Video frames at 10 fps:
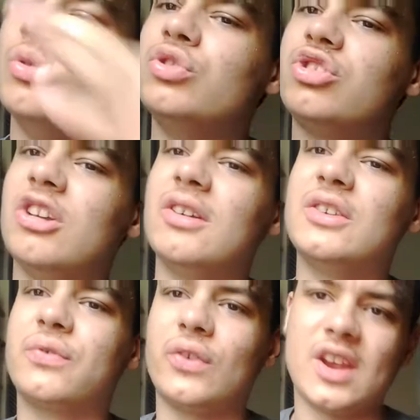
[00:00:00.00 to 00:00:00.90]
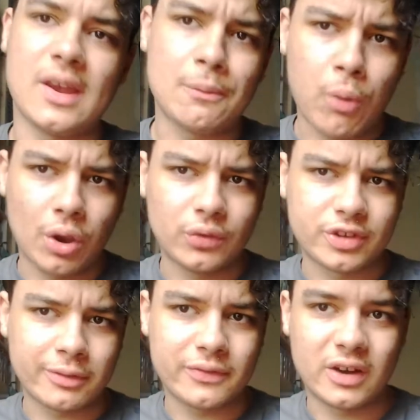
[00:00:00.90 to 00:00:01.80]
Series 3 one-off
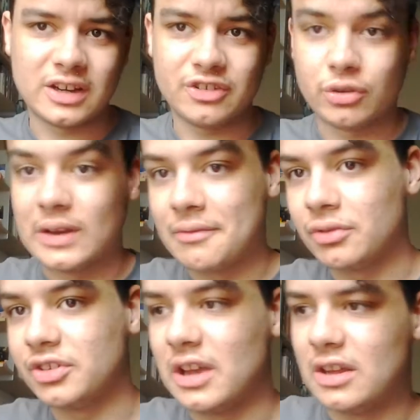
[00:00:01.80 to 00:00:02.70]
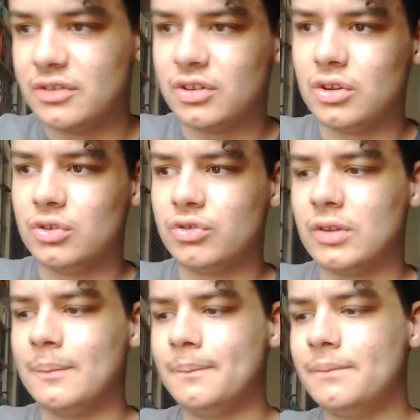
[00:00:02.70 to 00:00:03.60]
semi-finalists who never returned, because
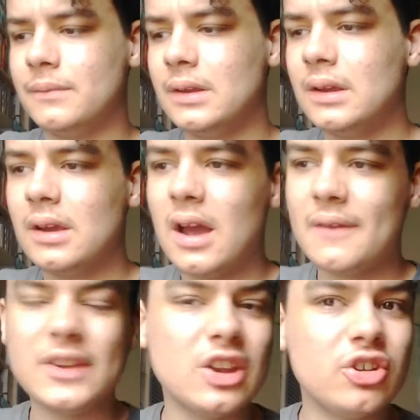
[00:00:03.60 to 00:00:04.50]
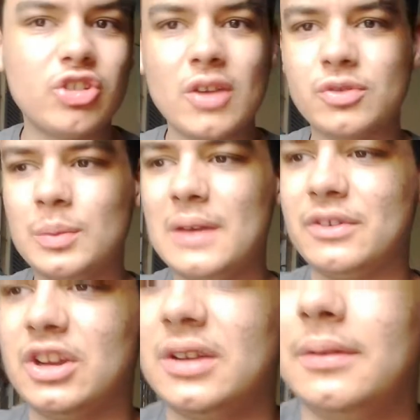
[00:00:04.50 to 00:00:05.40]
I think they deserve some love,
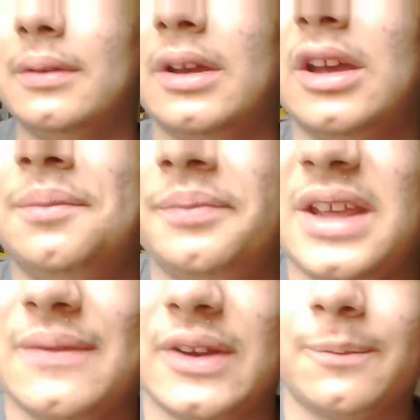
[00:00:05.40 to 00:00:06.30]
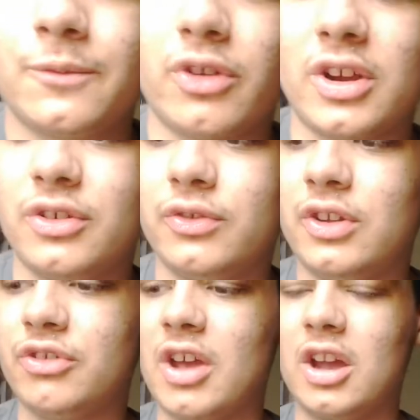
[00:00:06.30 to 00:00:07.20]
you know? Even if Trident
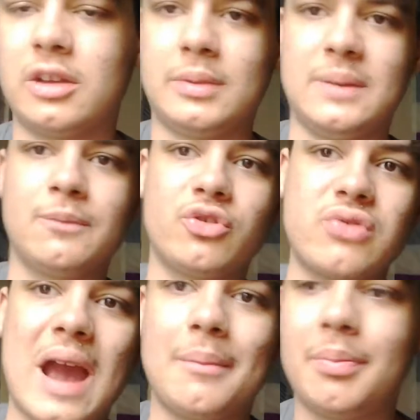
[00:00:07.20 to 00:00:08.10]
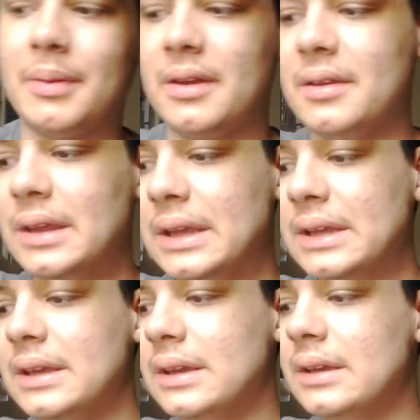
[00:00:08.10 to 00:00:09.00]
is arguably crap, but
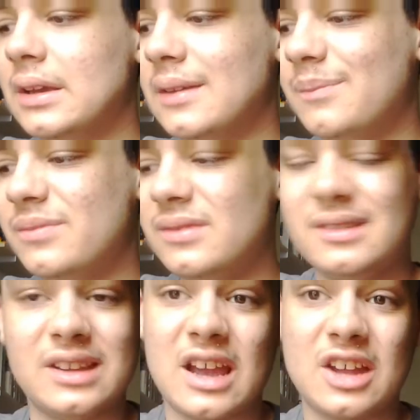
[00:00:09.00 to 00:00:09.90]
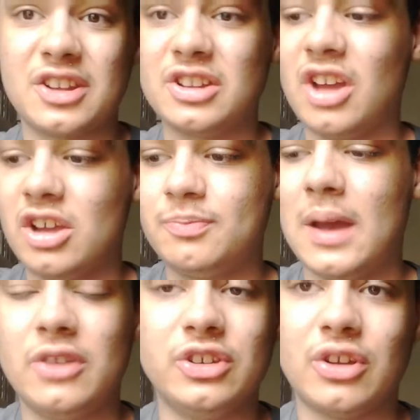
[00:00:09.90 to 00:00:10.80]
yeah, I
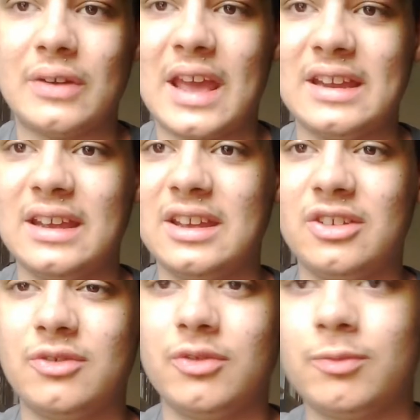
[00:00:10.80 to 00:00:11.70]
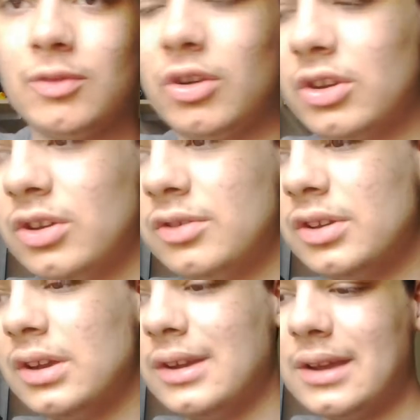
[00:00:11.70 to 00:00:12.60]
personally don't hate it, it's just not good.
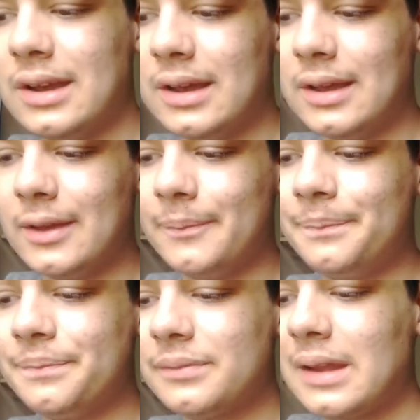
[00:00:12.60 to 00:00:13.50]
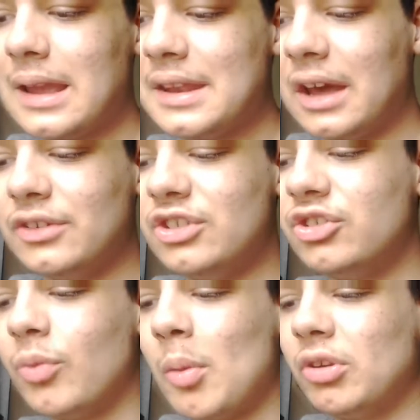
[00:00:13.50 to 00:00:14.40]
Now, this is
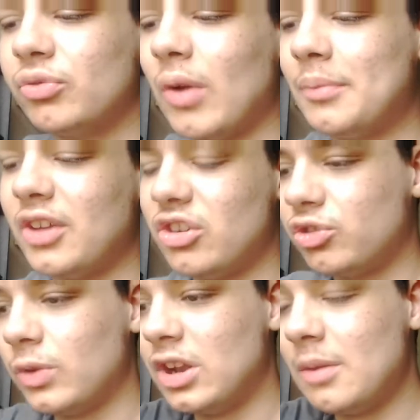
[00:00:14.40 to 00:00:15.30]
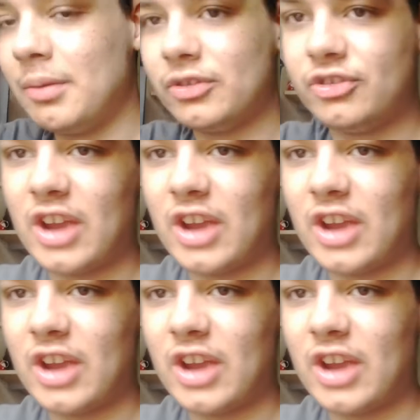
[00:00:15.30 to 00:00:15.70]
the robot that's representing Swindobots